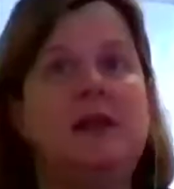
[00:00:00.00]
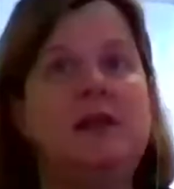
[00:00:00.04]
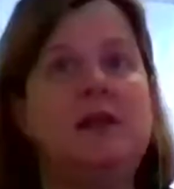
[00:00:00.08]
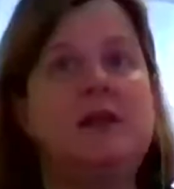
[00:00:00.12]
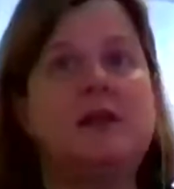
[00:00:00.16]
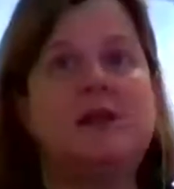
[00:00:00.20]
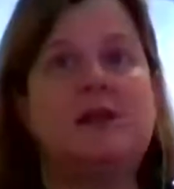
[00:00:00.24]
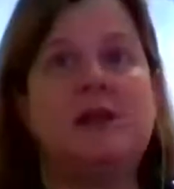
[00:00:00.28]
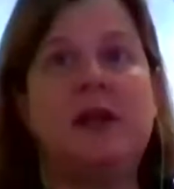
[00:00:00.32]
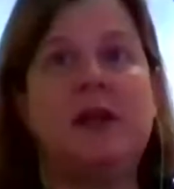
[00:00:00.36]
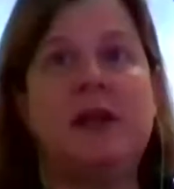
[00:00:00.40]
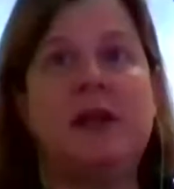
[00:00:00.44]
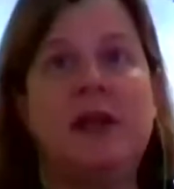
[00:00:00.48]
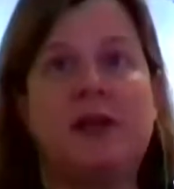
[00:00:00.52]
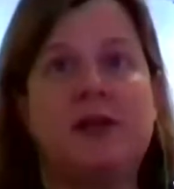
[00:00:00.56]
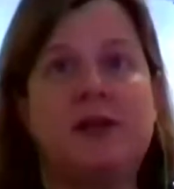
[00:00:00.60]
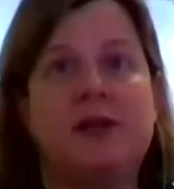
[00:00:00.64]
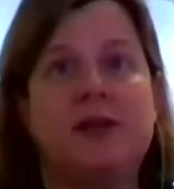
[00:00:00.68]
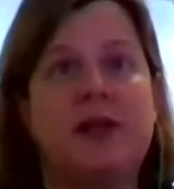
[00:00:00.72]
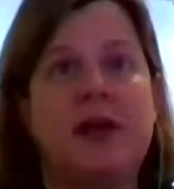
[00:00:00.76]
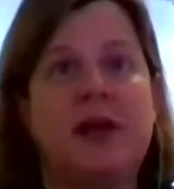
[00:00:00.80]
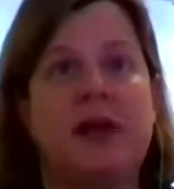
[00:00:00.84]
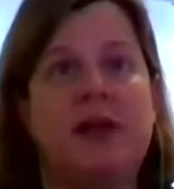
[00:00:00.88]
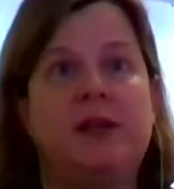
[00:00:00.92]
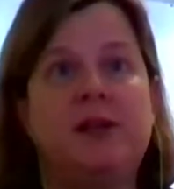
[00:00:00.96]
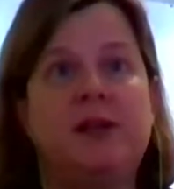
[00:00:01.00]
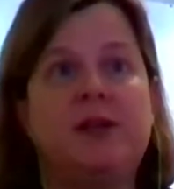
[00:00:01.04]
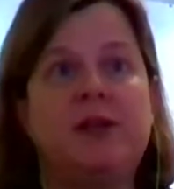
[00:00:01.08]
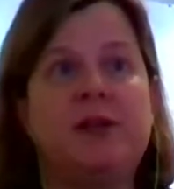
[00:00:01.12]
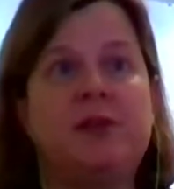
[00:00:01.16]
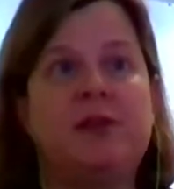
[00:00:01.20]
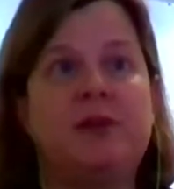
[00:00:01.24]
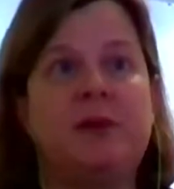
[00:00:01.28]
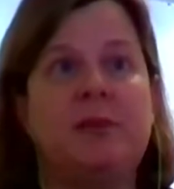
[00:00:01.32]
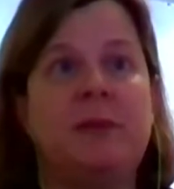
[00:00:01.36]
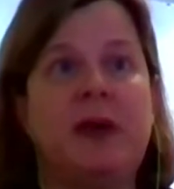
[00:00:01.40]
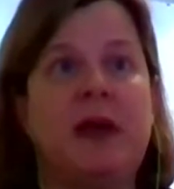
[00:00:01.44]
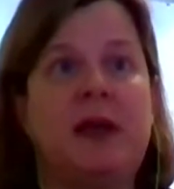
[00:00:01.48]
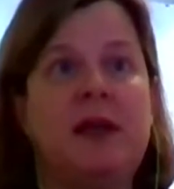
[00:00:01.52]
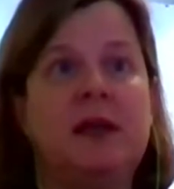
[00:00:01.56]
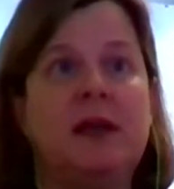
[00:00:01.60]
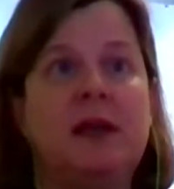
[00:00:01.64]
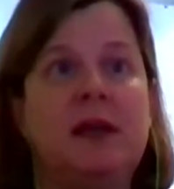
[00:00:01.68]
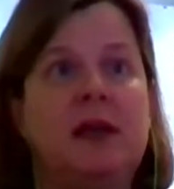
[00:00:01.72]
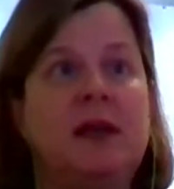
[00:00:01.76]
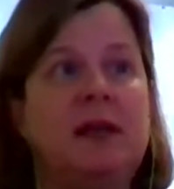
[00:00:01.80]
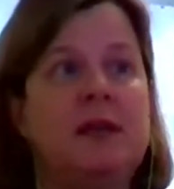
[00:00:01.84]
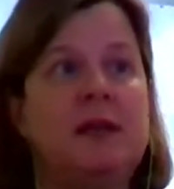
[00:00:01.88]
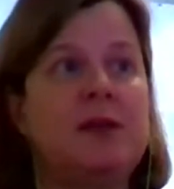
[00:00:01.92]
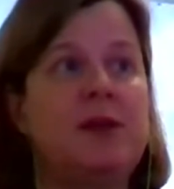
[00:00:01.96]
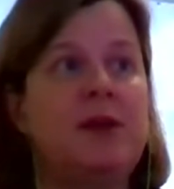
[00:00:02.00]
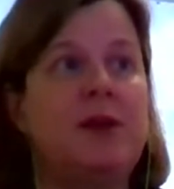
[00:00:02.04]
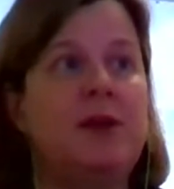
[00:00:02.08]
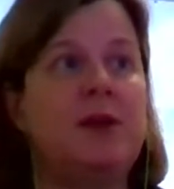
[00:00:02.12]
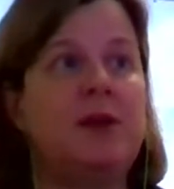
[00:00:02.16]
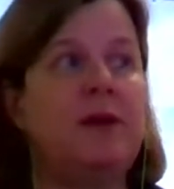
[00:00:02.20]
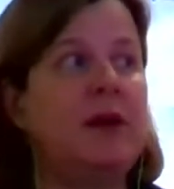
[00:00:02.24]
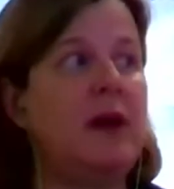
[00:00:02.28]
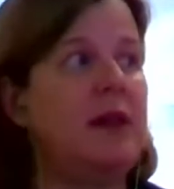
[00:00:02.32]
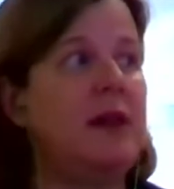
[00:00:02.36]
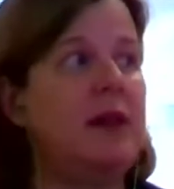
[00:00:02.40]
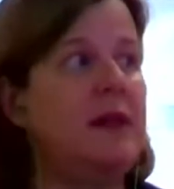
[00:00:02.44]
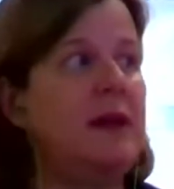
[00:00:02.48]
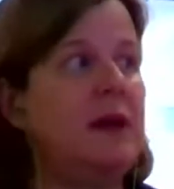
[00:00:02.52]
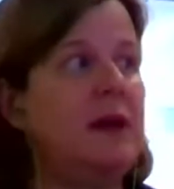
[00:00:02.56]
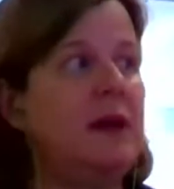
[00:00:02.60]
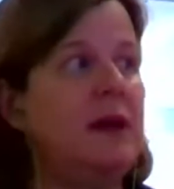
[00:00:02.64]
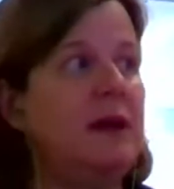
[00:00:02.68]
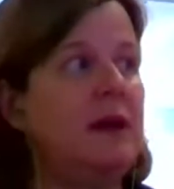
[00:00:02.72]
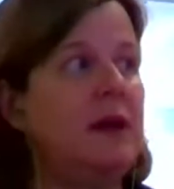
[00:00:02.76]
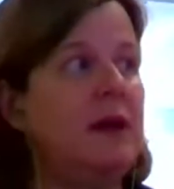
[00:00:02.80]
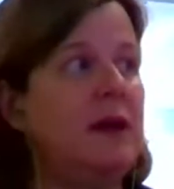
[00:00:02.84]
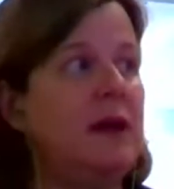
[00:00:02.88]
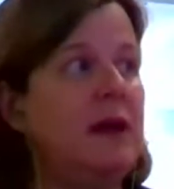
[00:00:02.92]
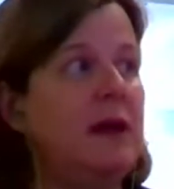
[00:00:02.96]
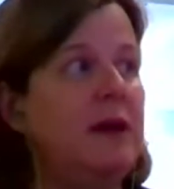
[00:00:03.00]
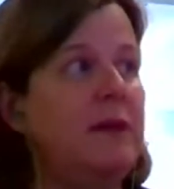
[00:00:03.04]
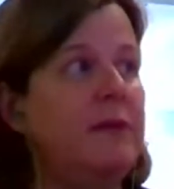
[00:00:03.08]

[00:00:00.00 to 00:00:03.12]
industry has changed dramatically. So I think,